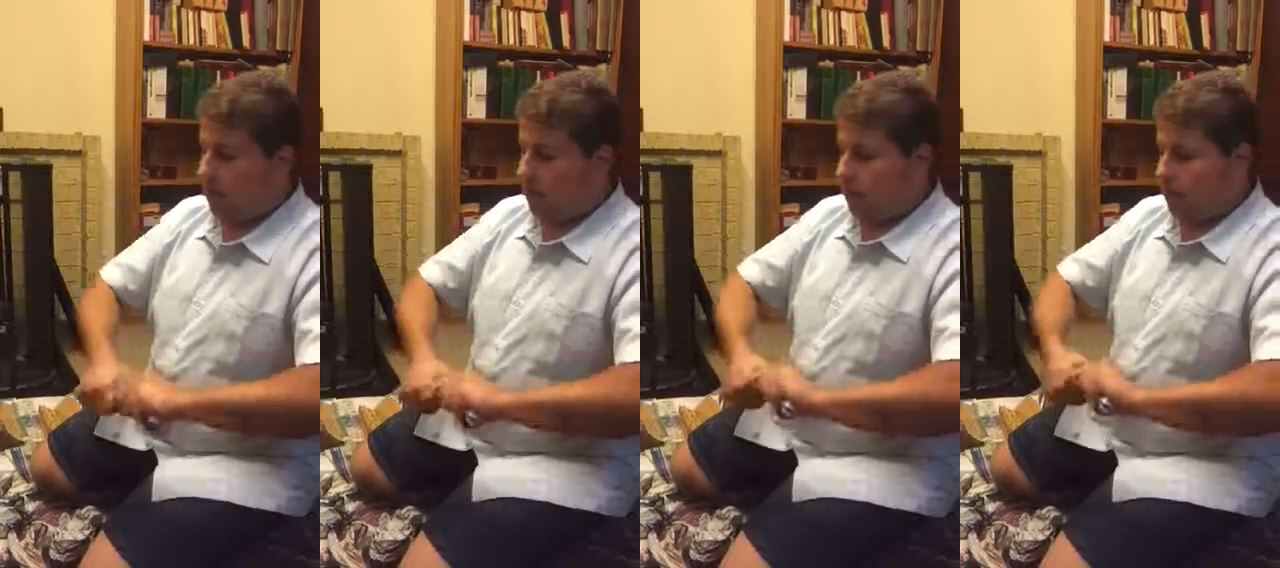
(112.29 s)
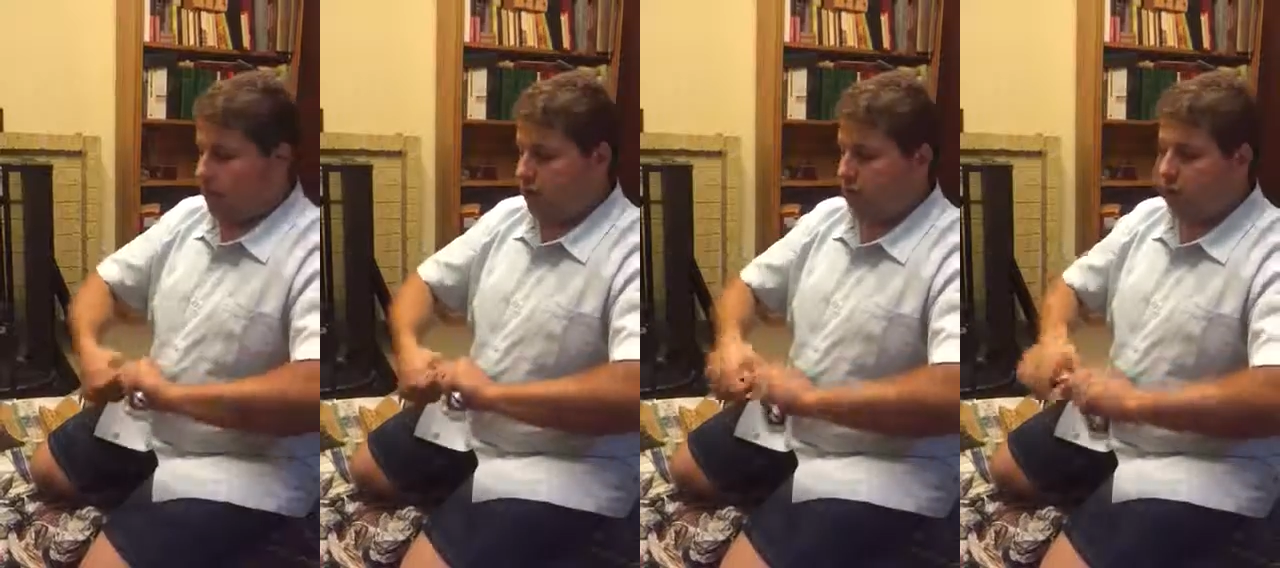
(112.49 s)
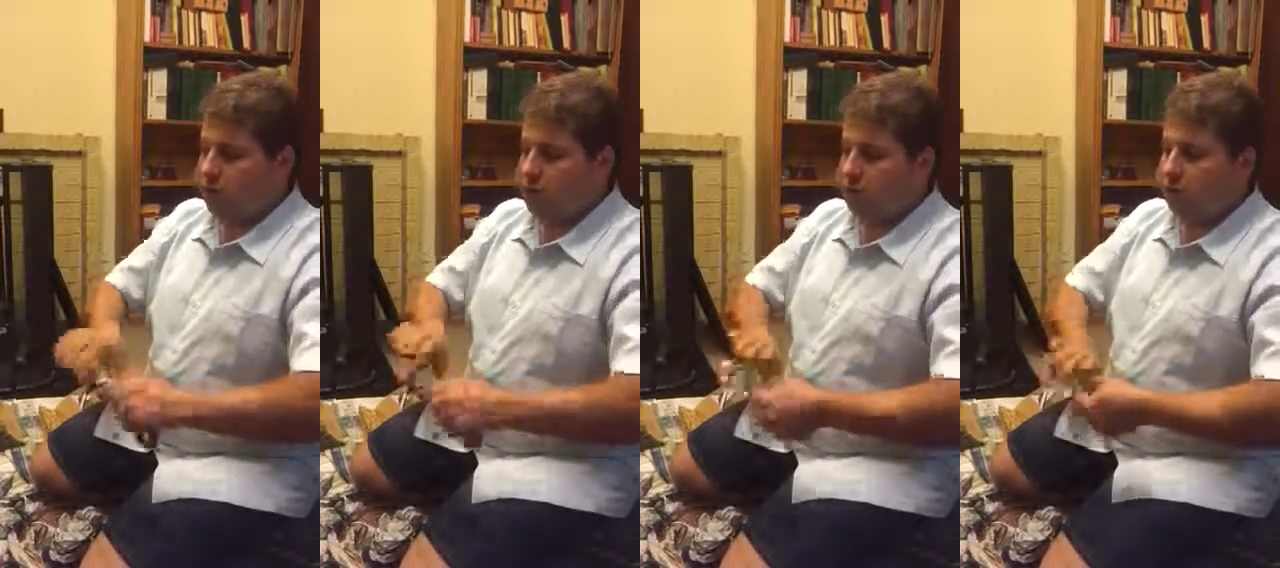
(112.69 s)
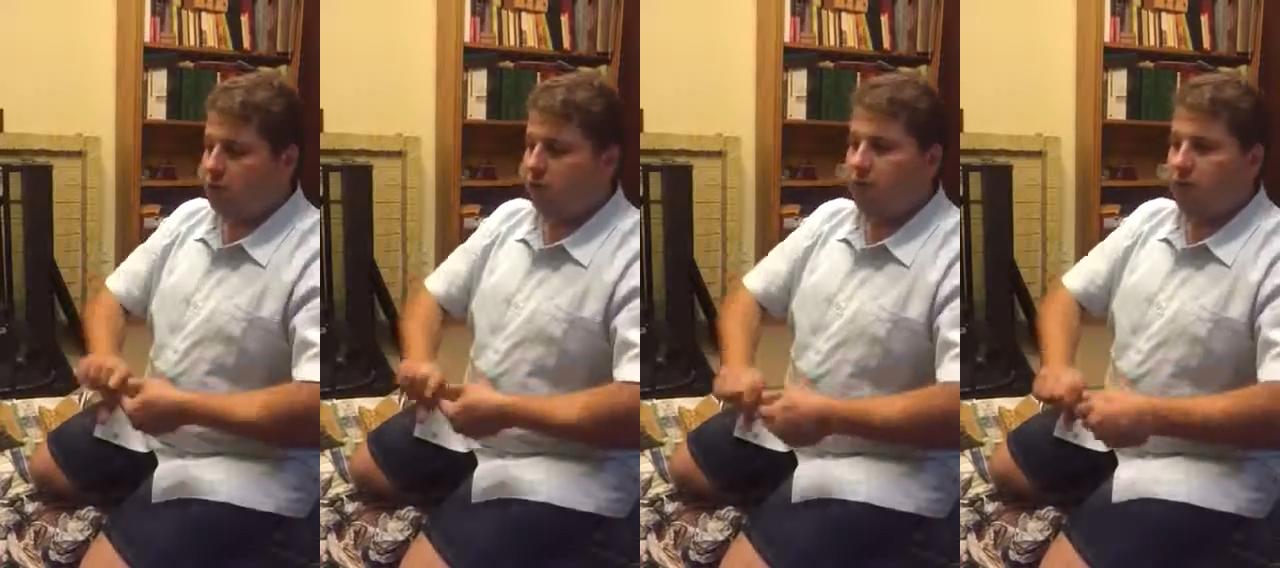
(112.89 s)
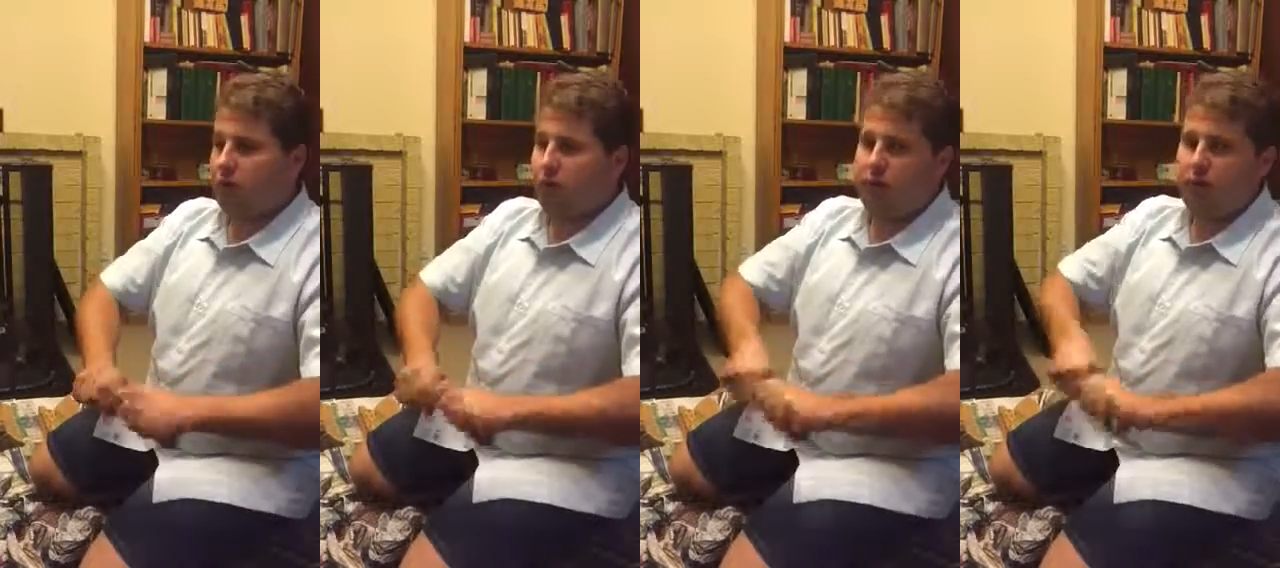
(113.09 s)
You do
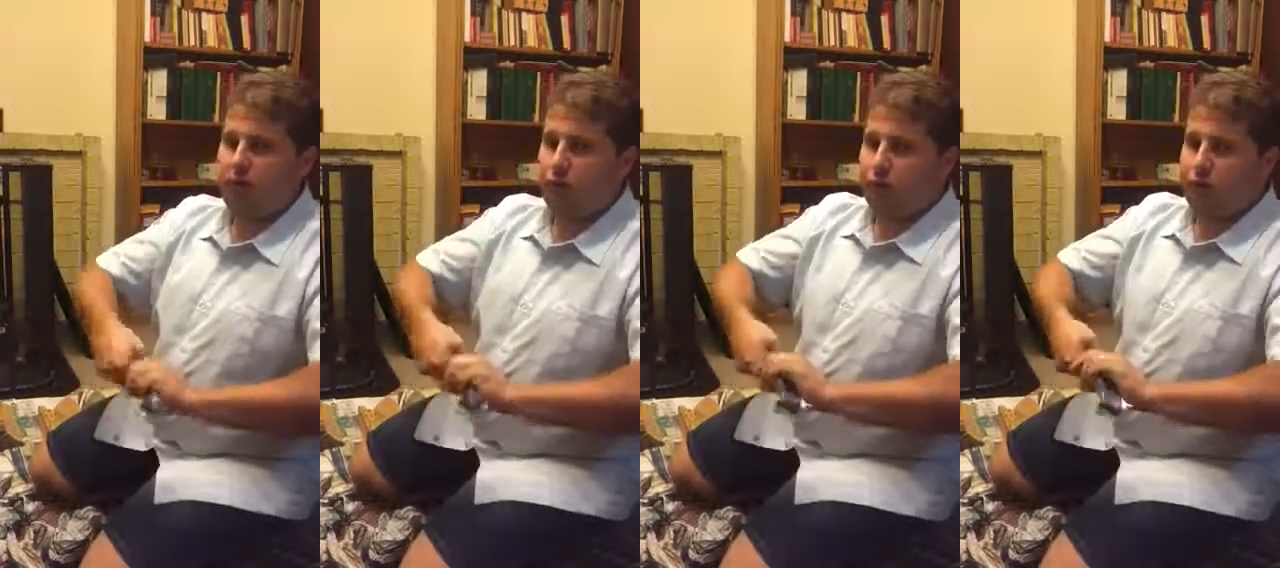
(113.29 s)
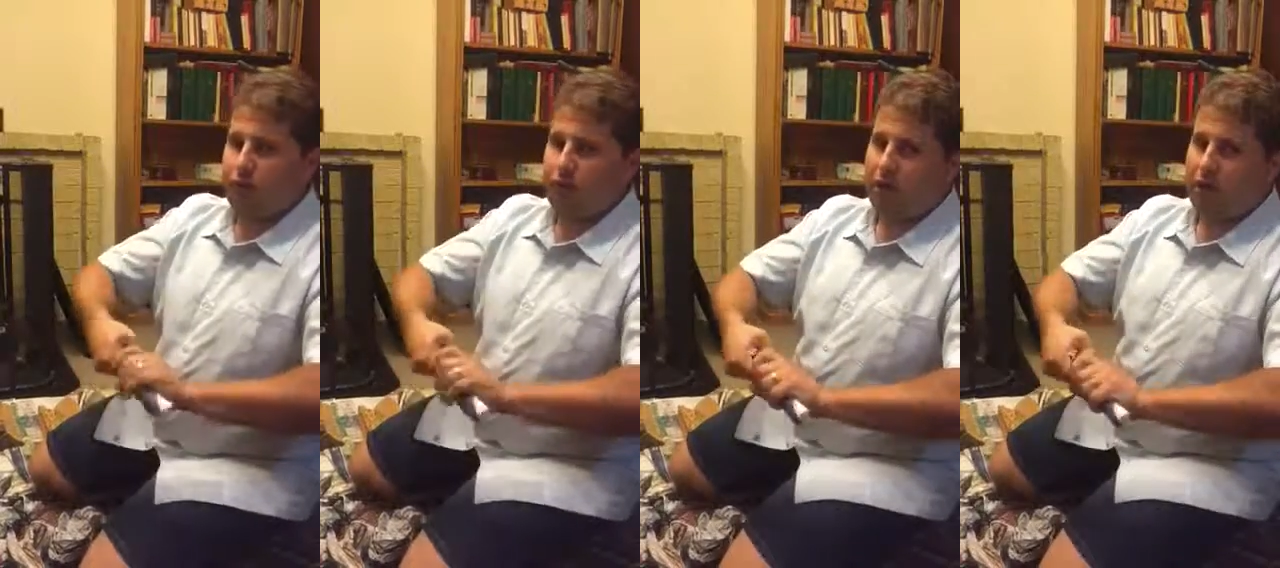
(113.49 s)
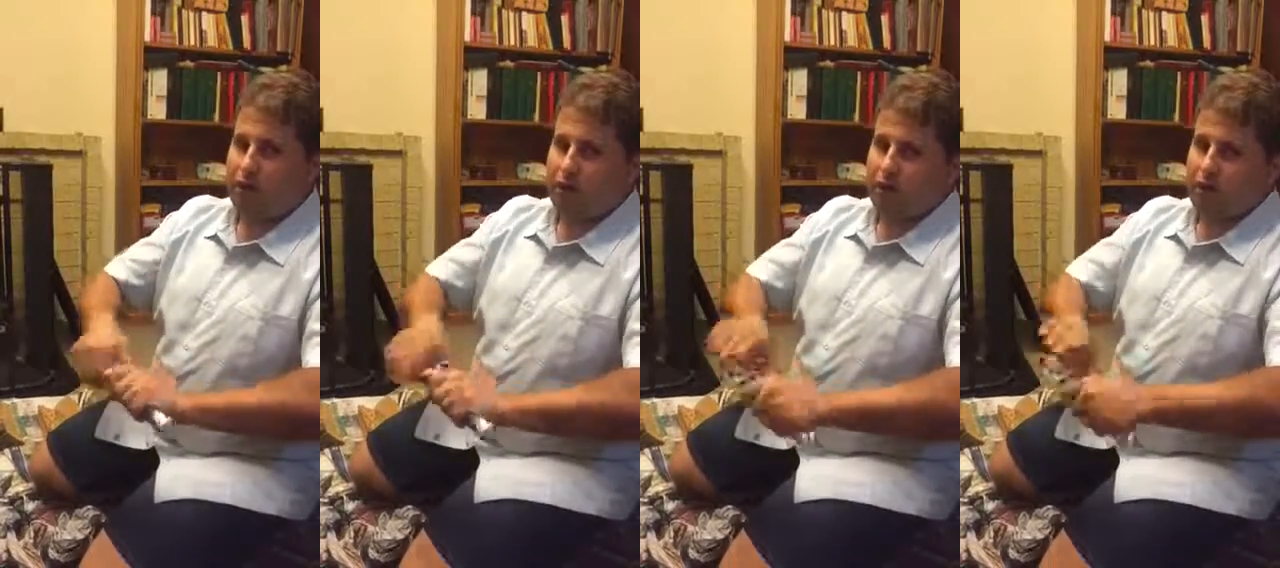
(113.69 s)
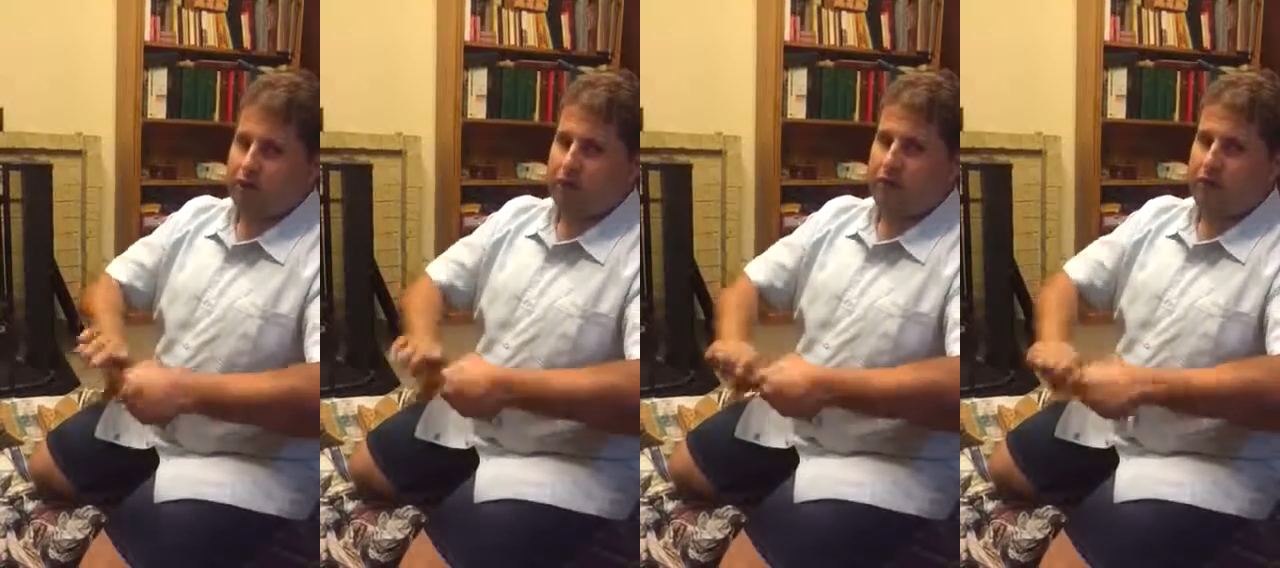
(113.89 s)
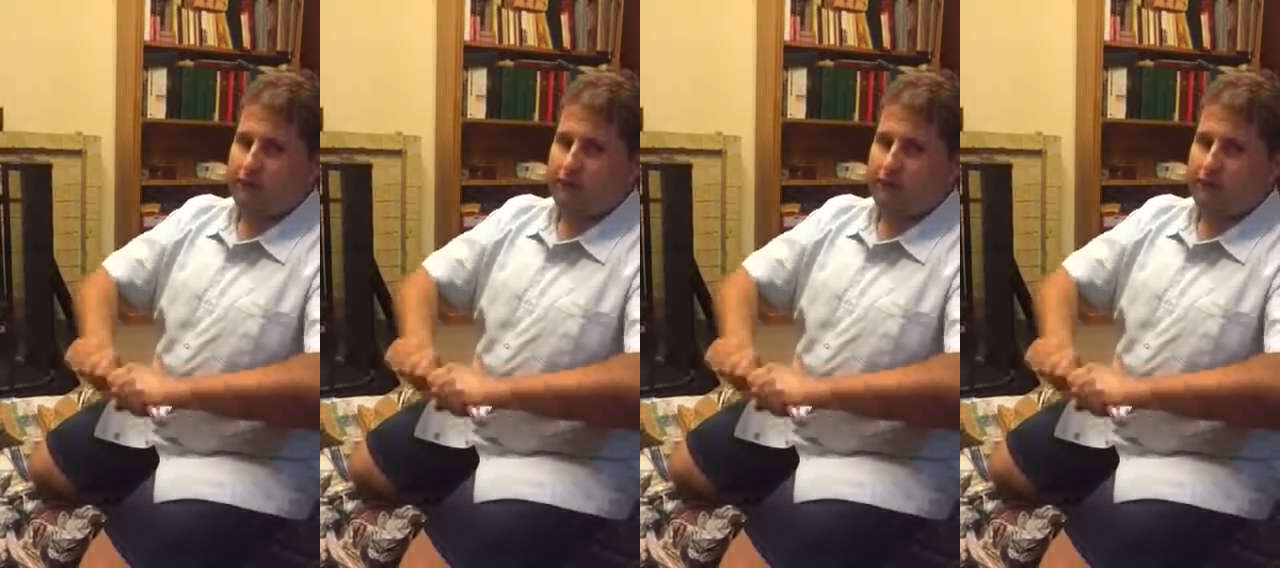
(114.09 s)
not need a PhD